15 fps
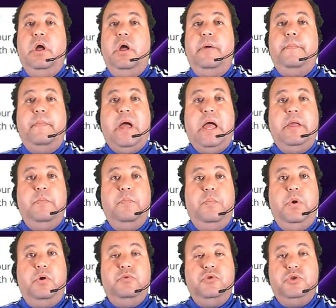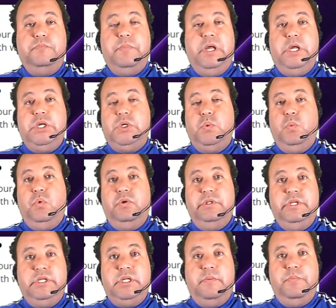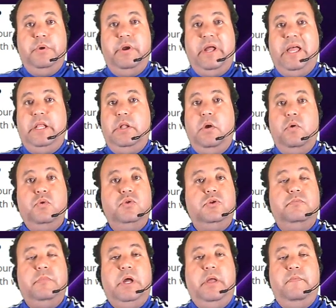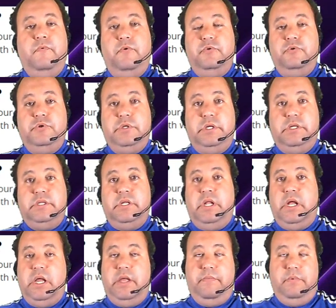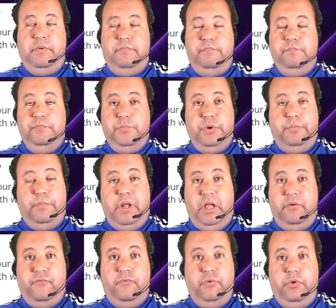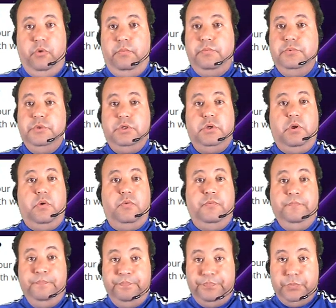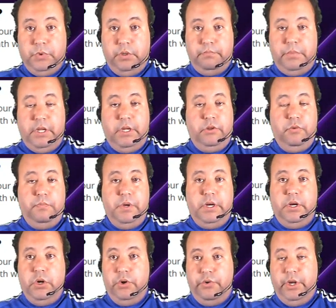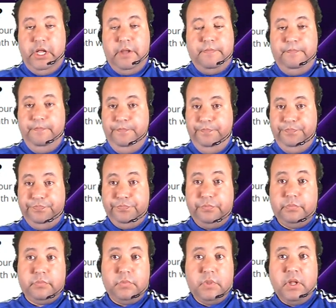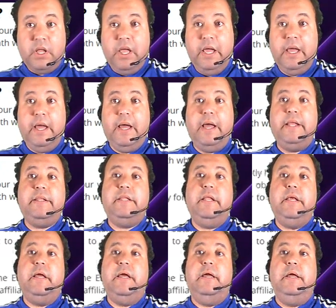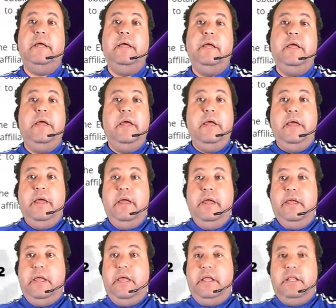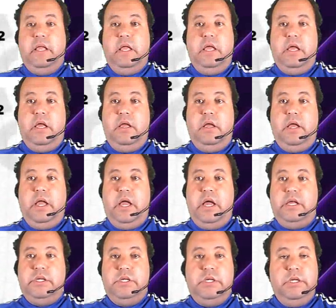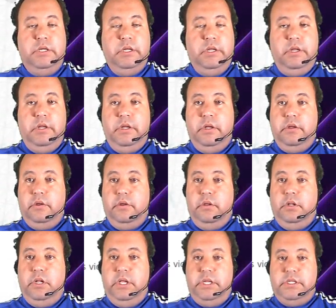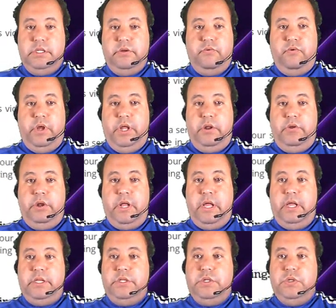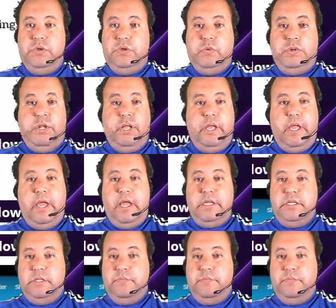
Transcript: my bonus page will disappear, and also my bonuses that I've been preparing for you. So you better hurry up and get a cash list creator as soon as